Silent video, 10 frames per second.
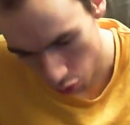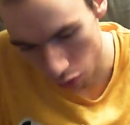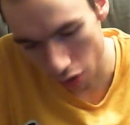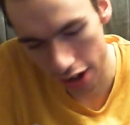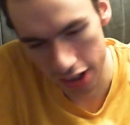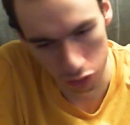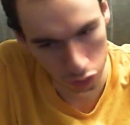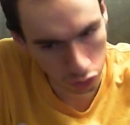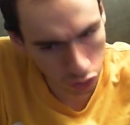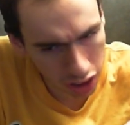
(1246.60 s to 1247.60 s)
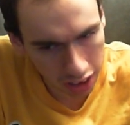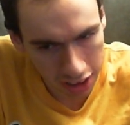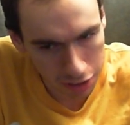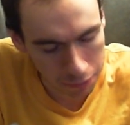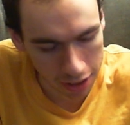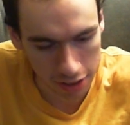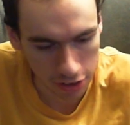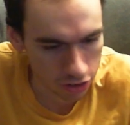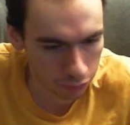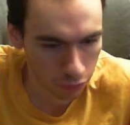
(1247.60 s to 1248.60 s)
wine, it really
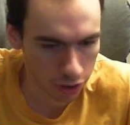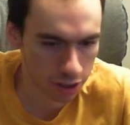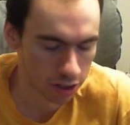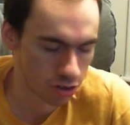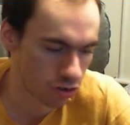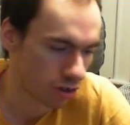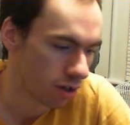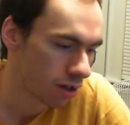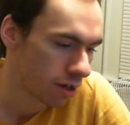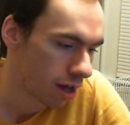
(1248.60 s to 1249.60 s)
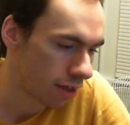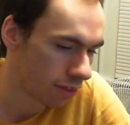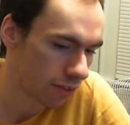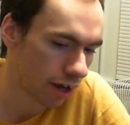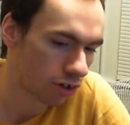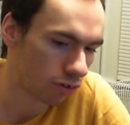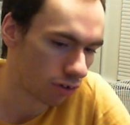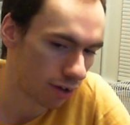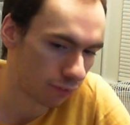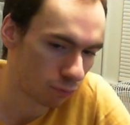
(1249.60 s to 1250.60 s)
depends on what it is. And the thing I don't
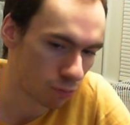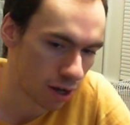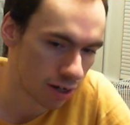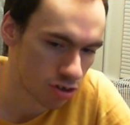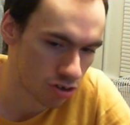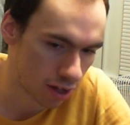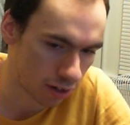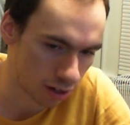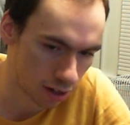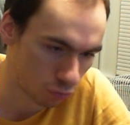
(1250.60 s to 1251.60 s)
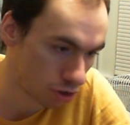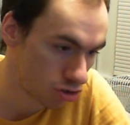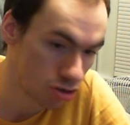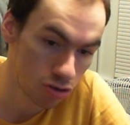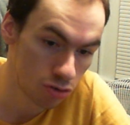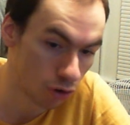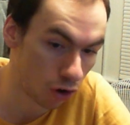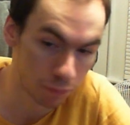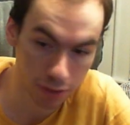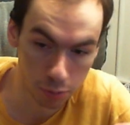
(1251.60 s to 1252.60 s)
like with wine is that once you
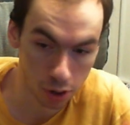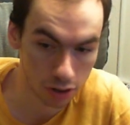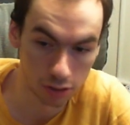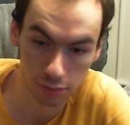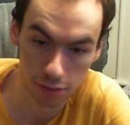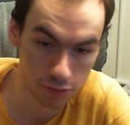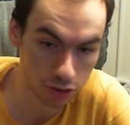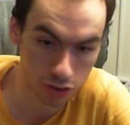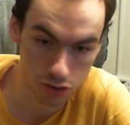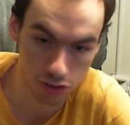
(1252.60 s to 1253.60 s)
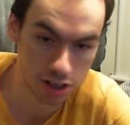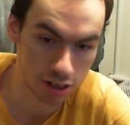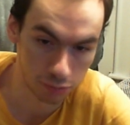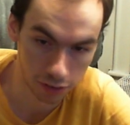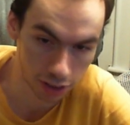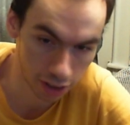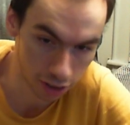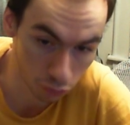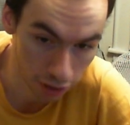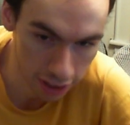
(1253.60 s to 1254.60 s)
open the bottle, if you don't drink it within like a
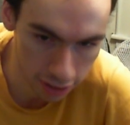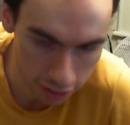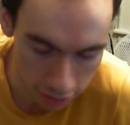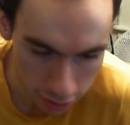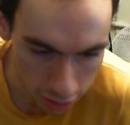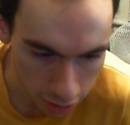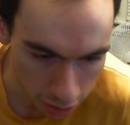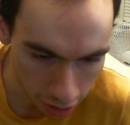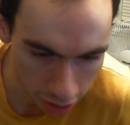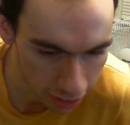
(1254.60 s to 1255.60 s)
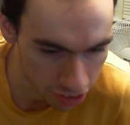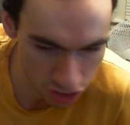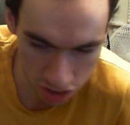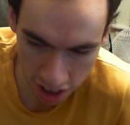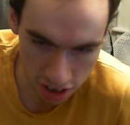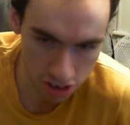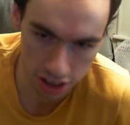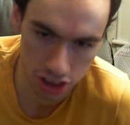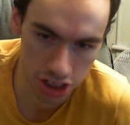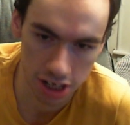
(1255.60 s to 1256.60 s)
week, it tastes like
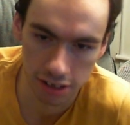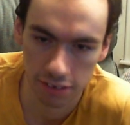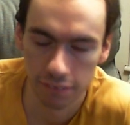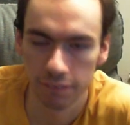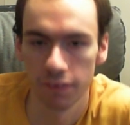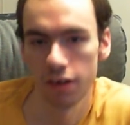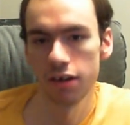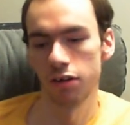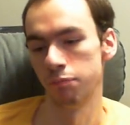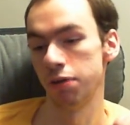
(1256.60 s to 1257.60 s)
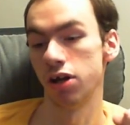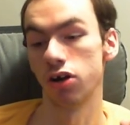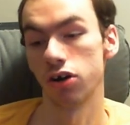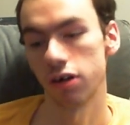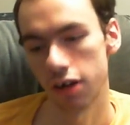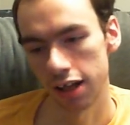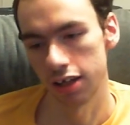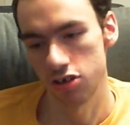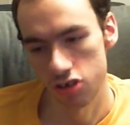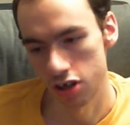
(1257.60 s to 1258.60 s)
shit. Beer, at
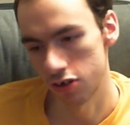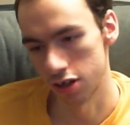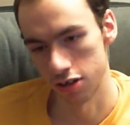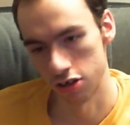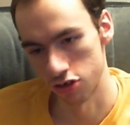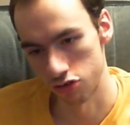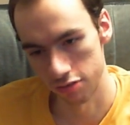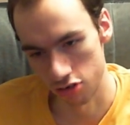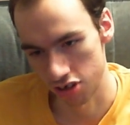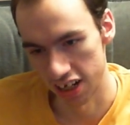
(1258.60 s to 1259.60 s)
least, you know, you just get a